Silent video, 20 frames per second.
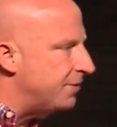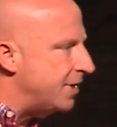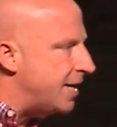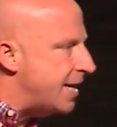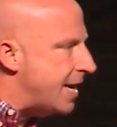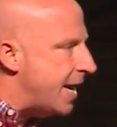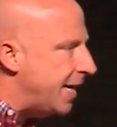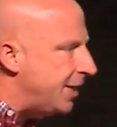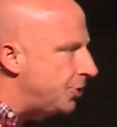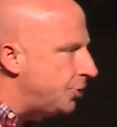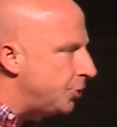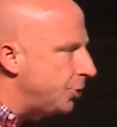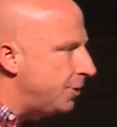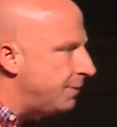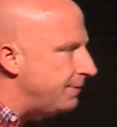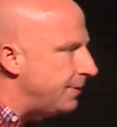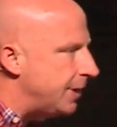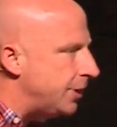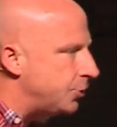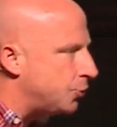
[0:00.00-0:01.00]
the nation
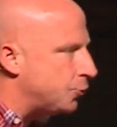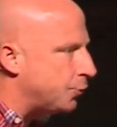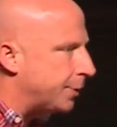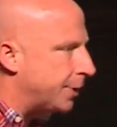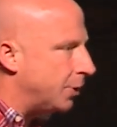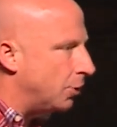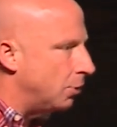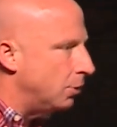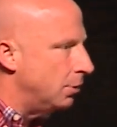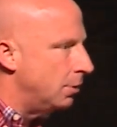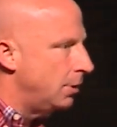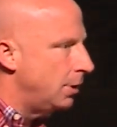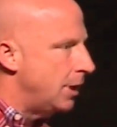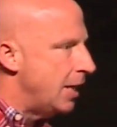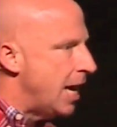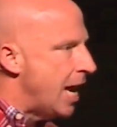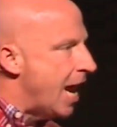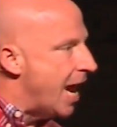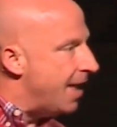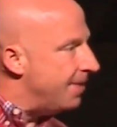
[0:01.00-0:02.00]
of Israel.
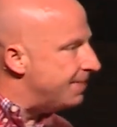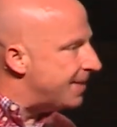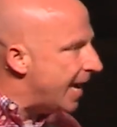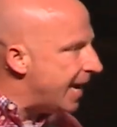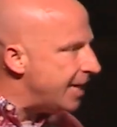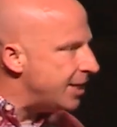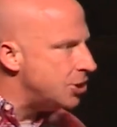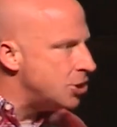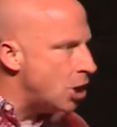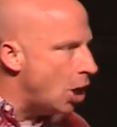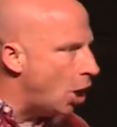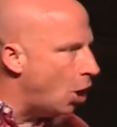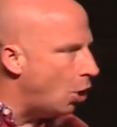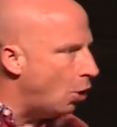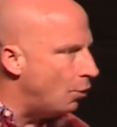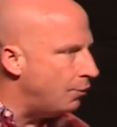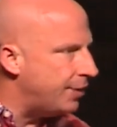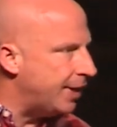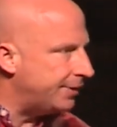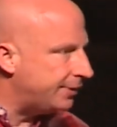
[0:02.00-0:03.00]
And they
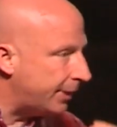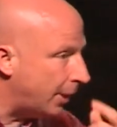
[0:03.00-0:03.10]
know that